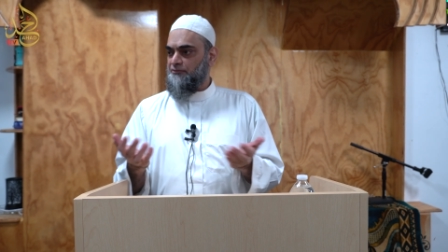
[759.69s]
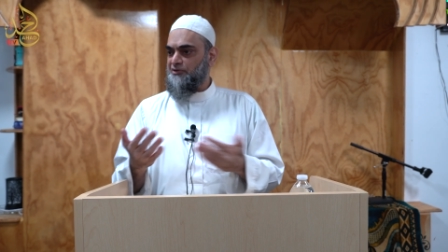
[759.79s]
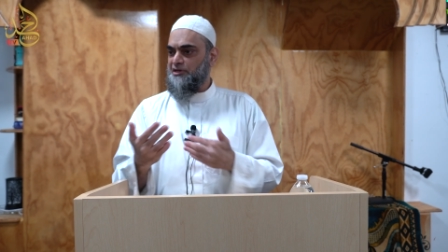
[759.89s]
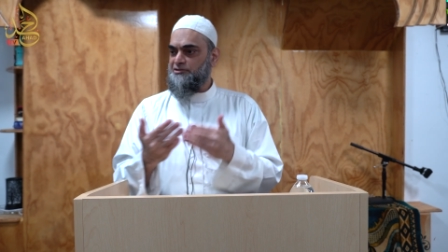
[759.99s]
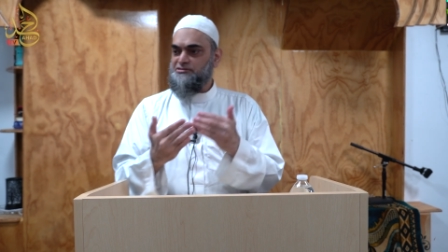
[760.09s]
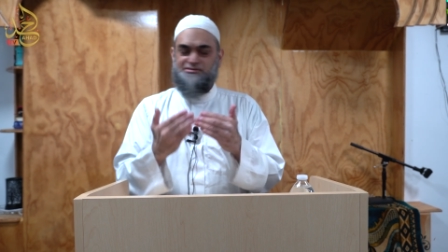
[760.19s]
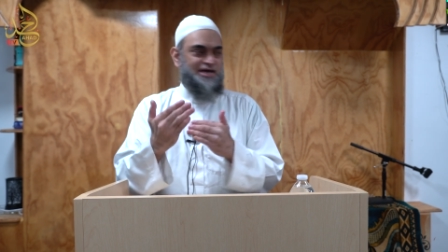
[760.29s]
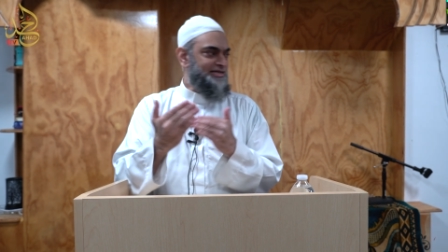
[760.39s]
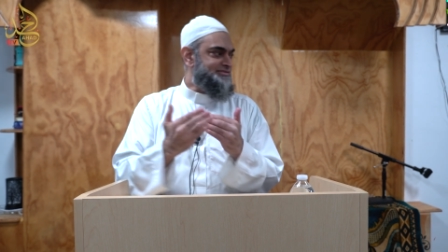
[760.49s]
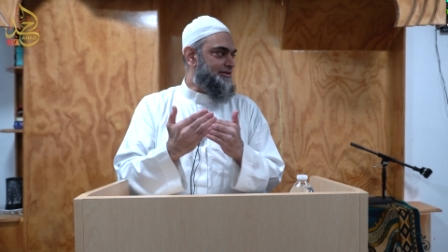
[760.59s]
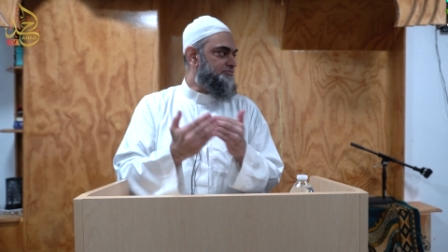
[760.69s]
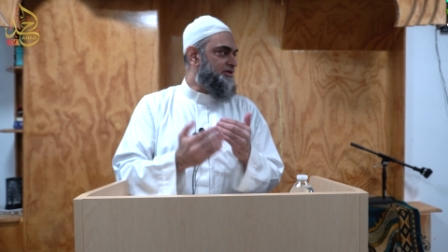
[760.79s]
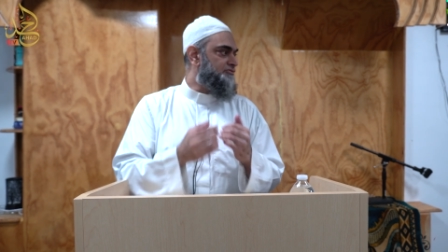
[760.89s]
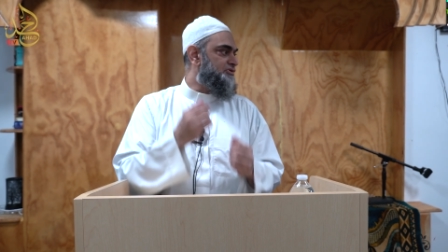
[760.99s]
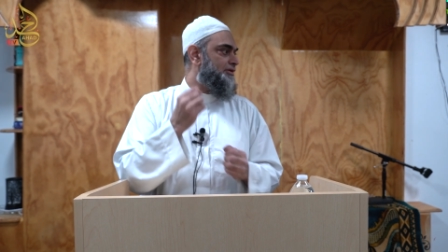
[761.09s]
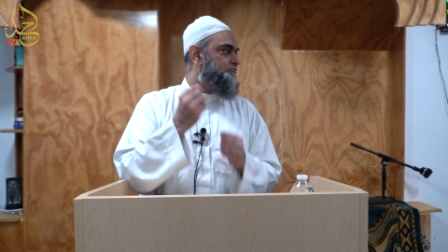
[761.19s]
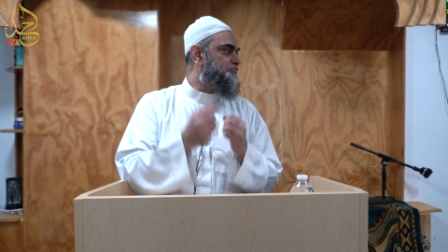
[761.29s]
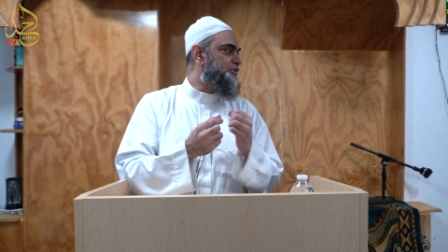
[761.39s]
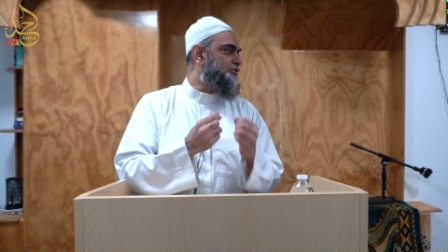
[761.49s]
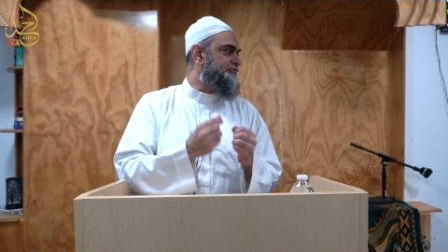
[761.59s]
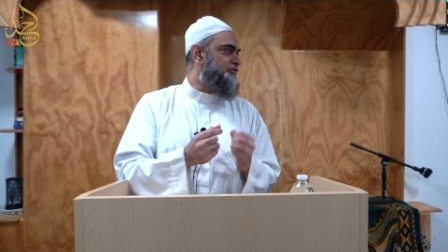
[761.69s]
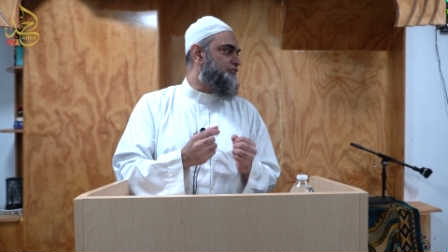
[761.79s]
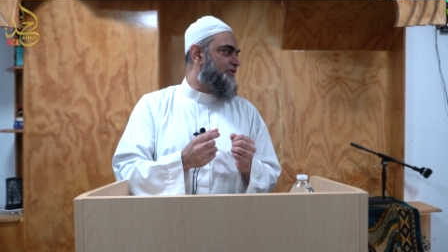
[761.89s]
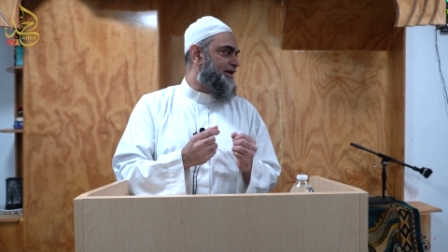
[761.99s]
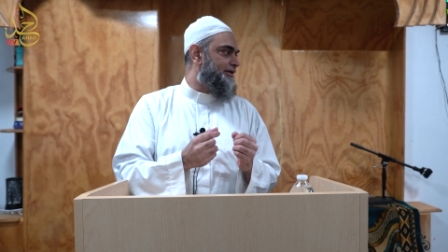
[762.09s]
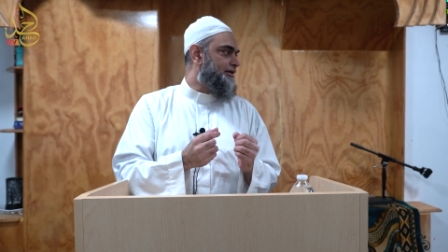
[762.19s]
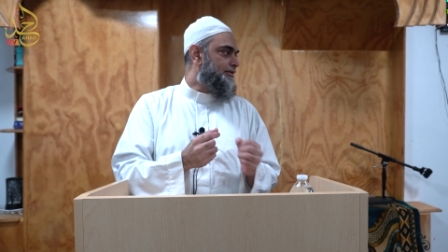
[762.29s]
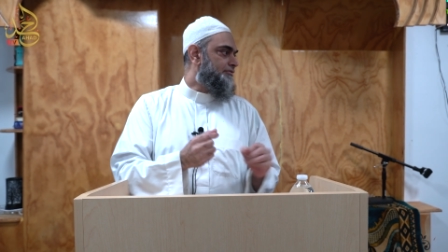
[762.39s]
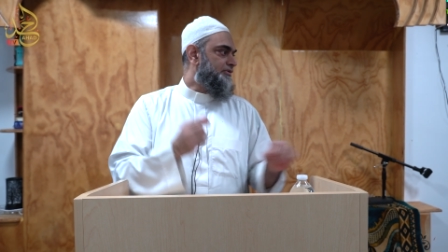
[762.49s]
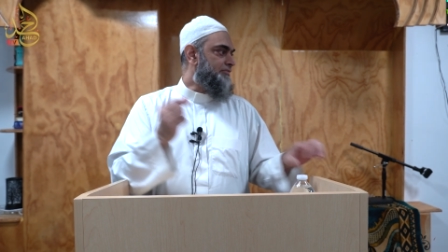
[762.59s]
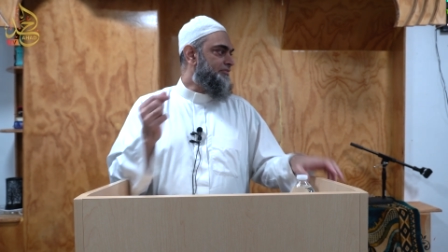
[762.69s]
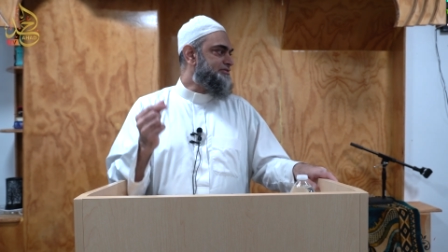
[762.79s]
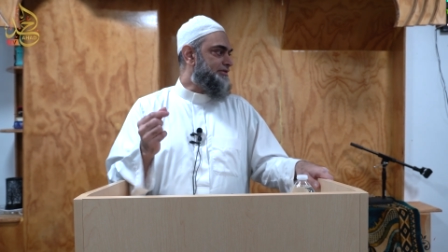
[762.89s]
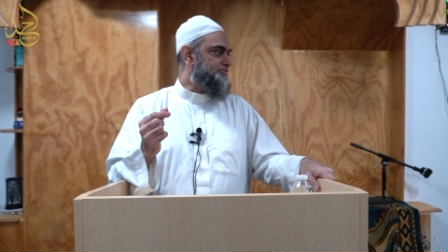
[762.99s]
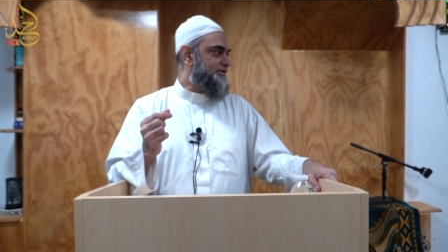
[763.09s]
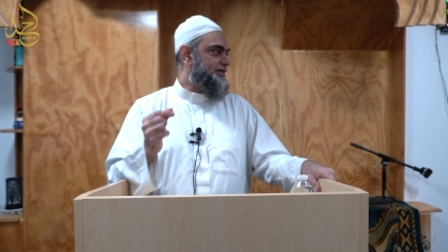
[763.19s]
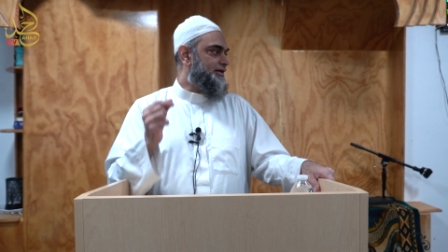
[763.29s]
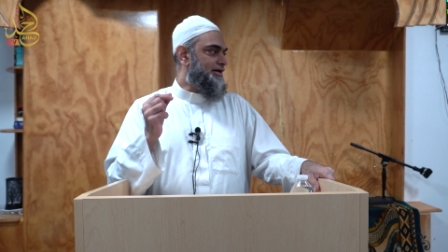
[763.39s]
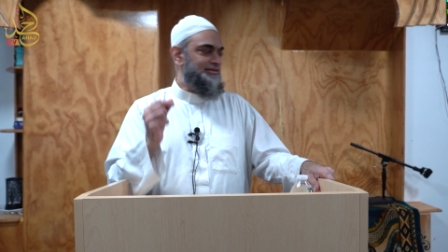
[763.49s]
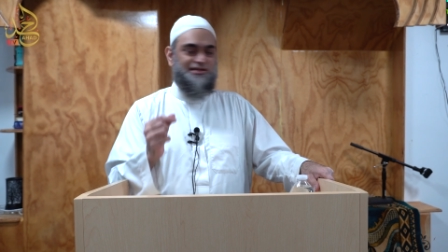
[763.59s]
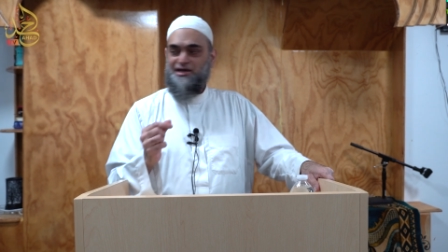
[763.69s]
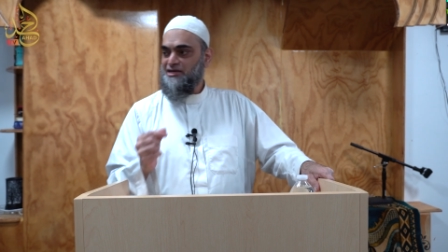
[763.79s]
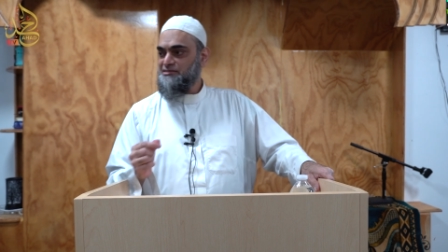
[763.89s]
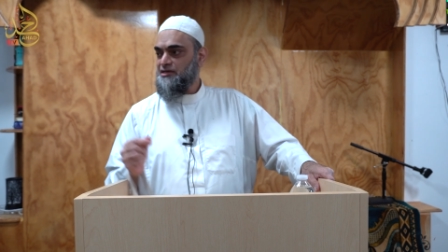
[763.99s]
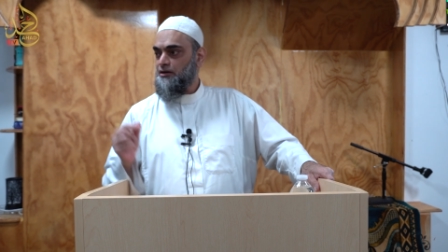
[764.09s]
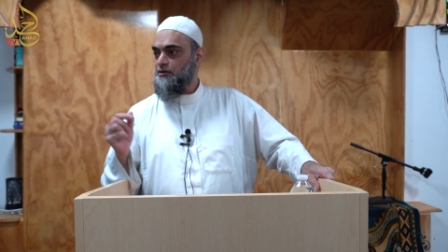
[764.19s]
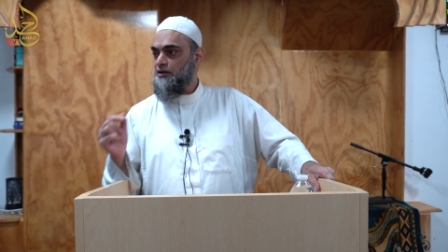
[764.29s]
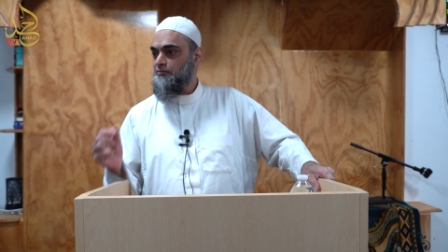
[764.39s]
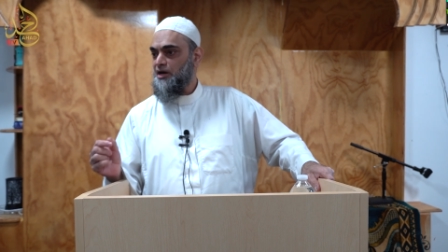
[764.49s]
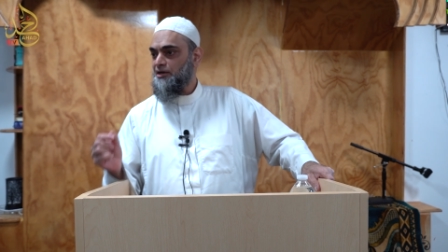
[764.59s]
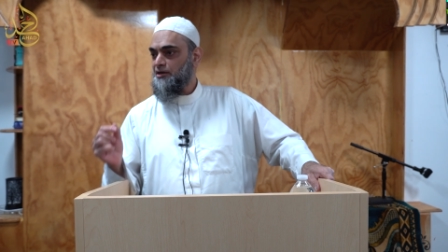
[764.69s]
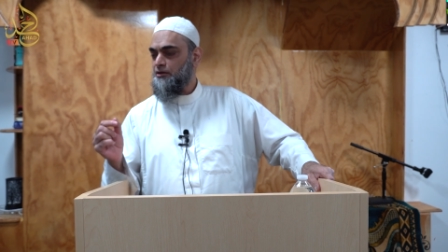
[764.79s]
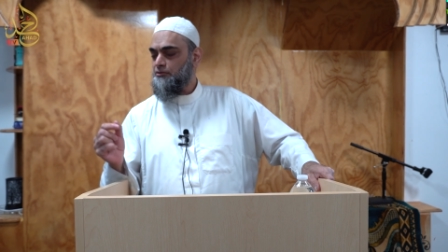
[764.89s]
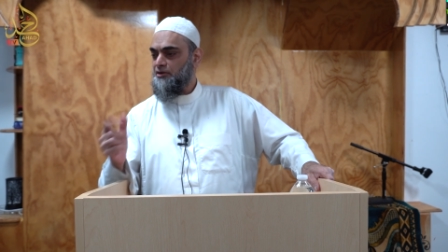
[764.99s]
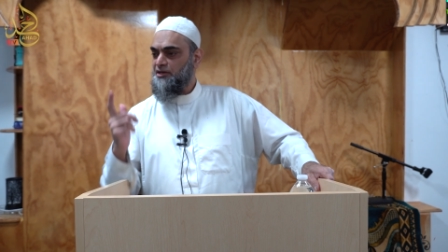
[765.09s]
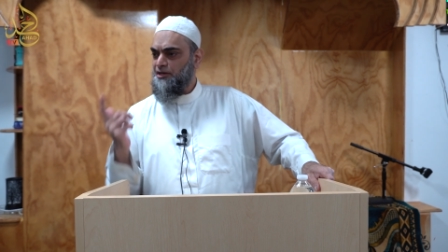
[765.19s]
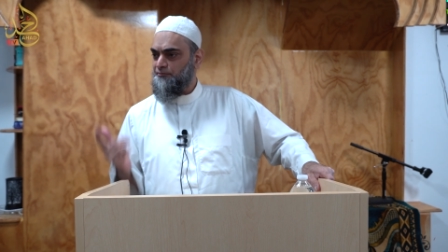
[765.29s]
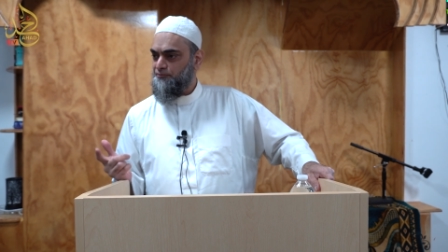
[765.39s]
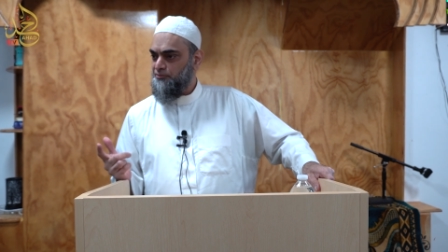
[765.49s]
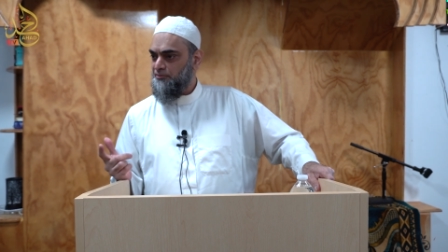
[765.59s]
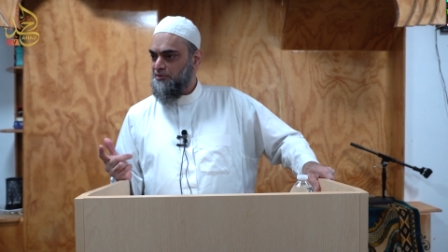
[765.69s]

We need to start something with a beautiful way. Remember something, Allah is Ar-Rahman Ar-Rahim.